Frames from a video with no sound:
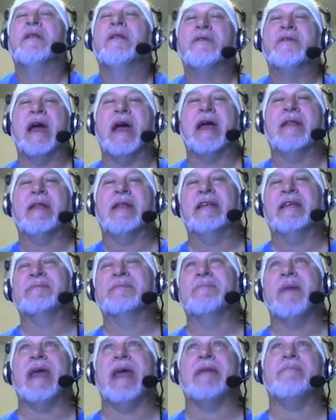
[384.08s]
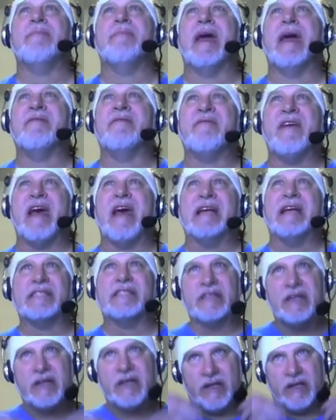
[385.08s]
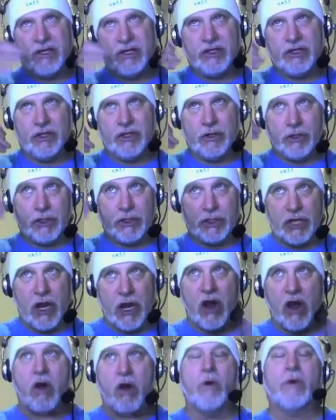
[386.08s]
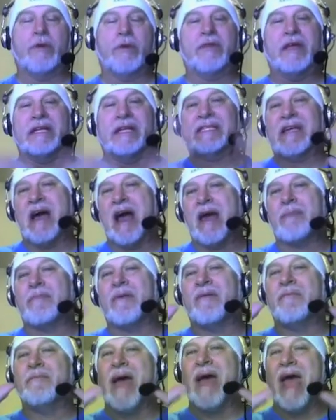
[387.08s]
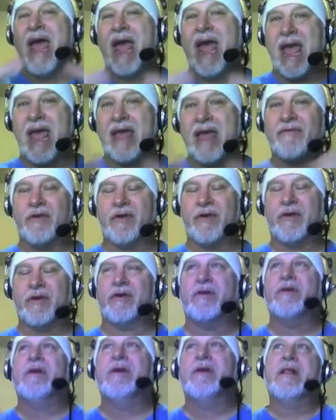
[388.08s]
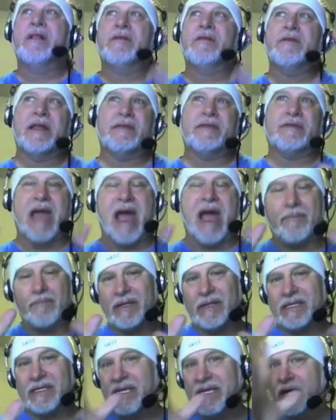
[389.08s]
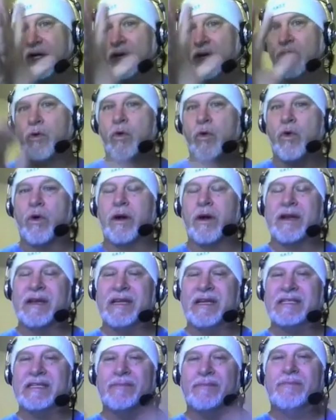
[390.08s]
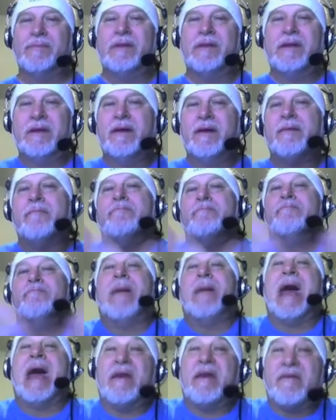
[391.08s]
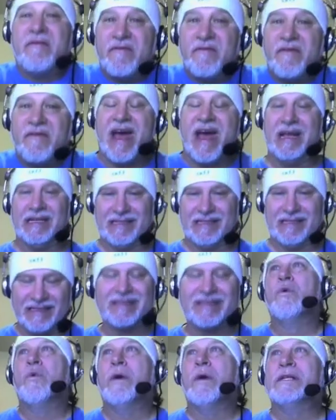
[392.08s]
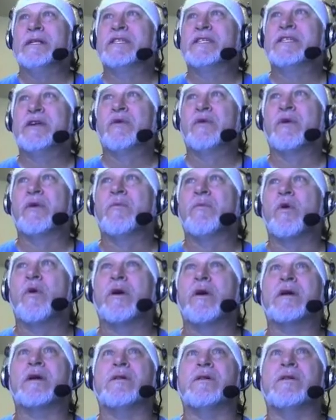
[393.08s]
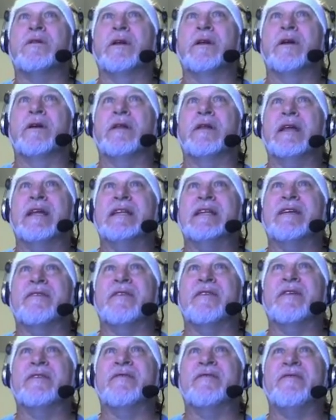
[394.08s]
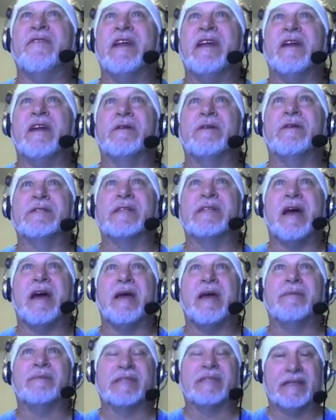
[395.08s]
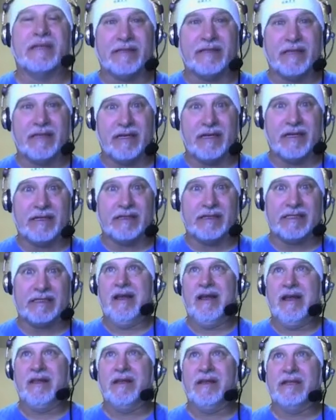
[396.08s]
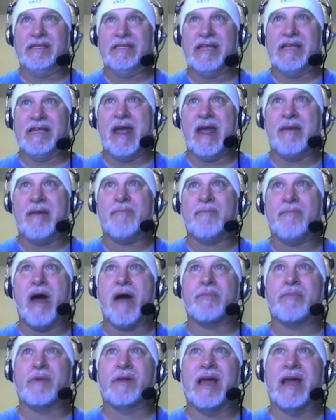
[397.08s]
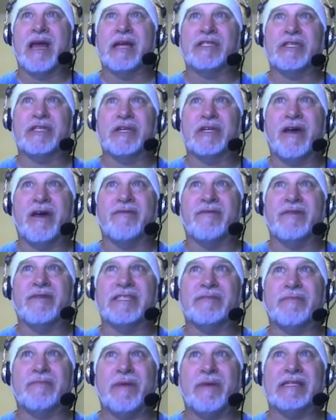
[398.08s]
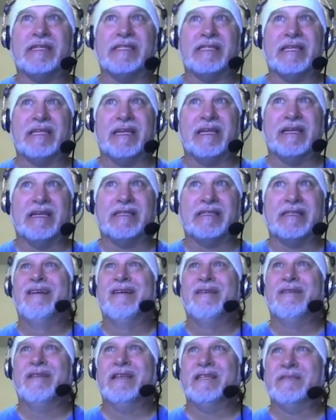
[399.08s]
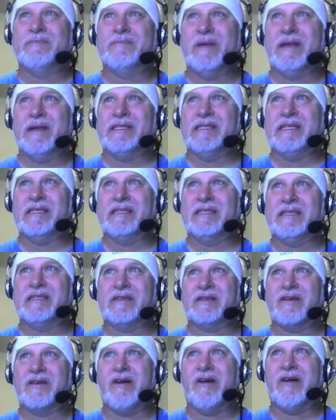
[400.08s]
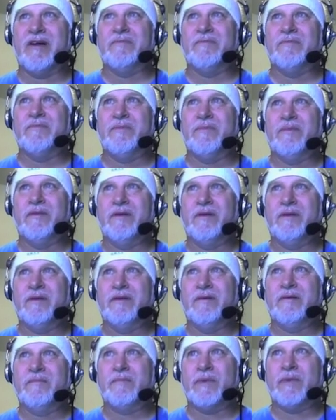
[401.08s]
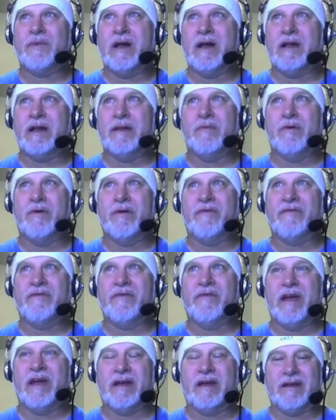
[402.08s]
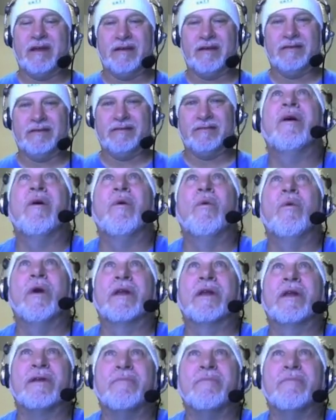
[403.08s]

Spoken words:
that is made manifest to show the type of behavior that that particular organism manifests. When two or more clearly different phenotypes exist in the same population of a species, the species is called polymorphic. With